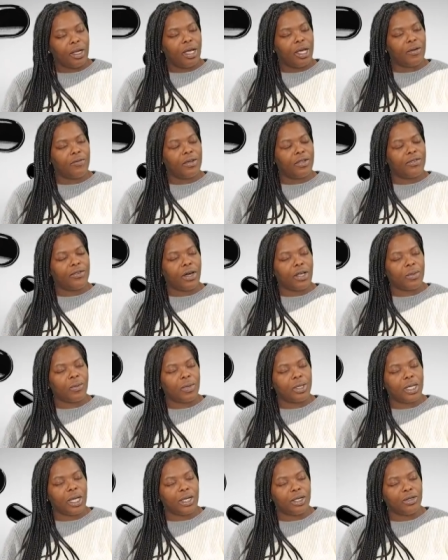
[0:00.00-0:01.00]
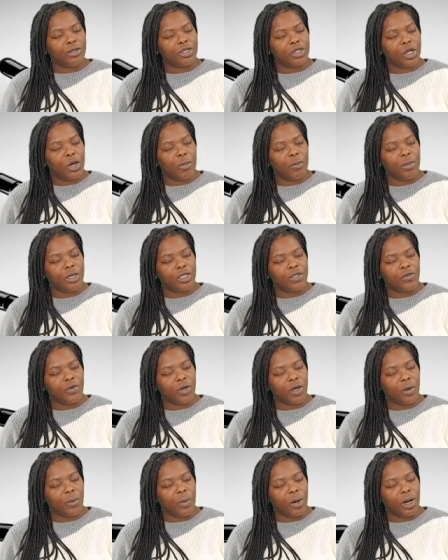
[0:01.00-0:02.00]
Heavenly Father, we thank you so much for
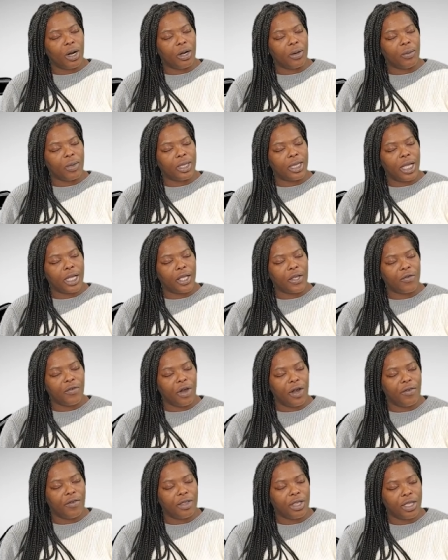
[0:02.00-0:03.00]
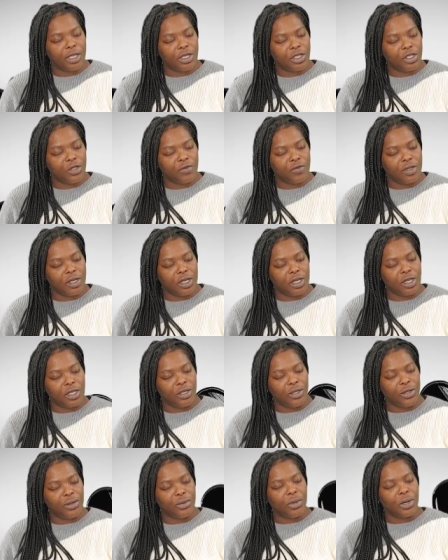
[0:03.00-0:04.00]
your word. We thank you for everything that you've
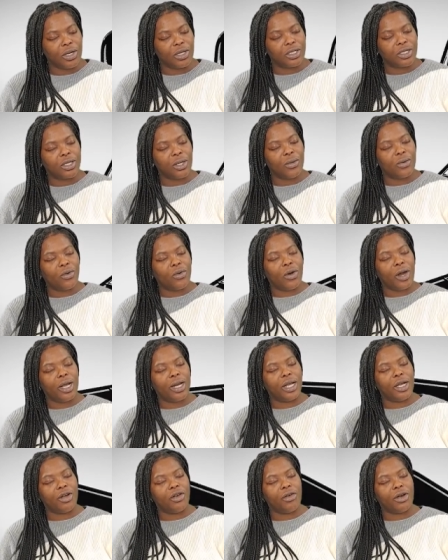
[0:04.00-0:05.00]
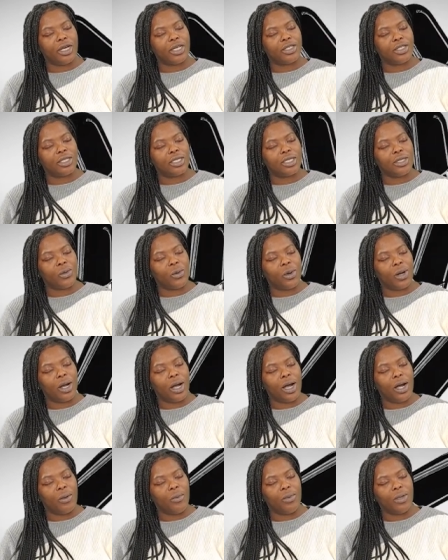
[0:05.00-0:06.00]
done. You are so great and gracious, Lord
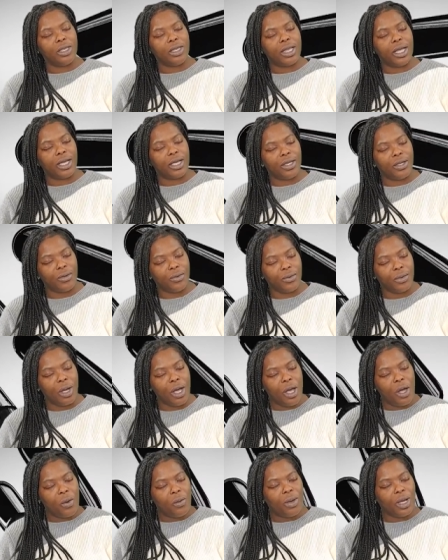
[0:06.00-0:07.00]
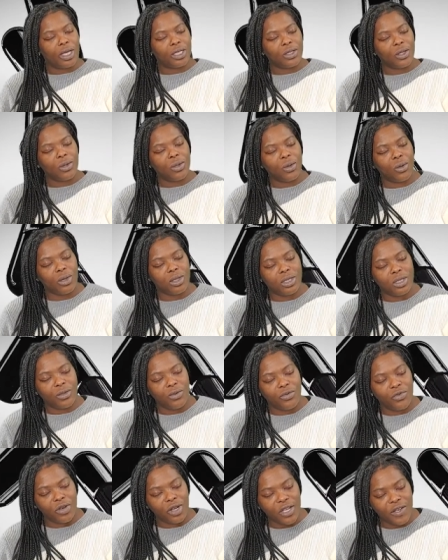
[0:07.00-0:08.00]
God. We thank you. We ask you, Lord,
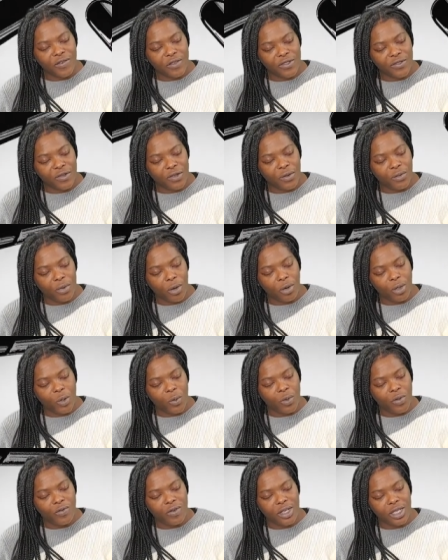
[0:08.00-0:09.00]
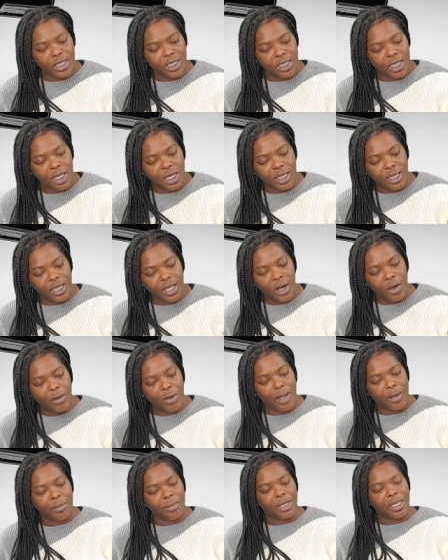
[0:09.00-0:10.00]
to forgive us for the wrong that we've done, said, and
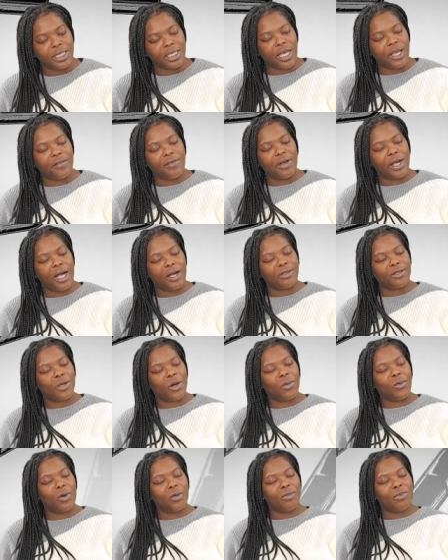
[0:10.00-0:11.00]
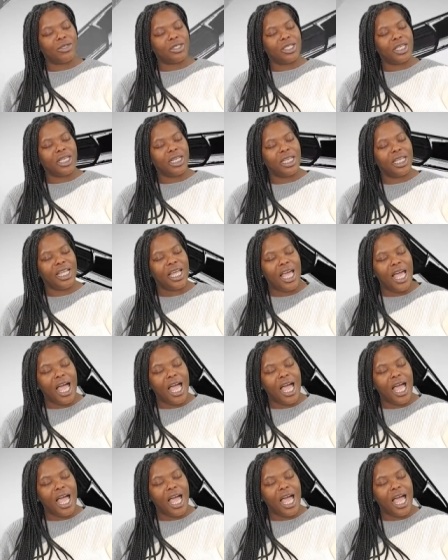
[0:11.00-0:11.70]
thought, and bless every household represented.